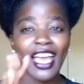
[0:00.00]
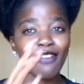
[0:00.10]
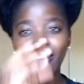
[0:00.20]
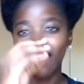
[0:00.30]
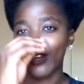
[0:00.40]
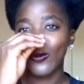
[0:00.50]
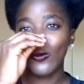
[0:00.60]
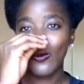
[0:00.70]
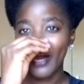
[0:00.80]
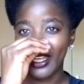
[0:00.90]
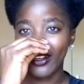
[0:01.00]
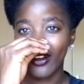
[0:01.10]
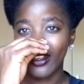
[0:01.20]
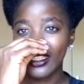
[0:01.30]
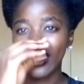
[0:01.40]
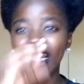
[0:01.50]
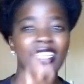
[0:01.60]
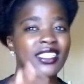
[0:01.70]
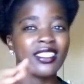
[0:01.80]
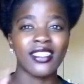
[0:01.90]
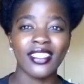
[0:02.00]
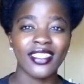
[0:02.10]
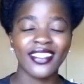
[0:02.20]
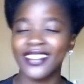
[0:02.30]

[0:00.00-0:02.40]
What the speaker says: I feel like, oh my god, as in.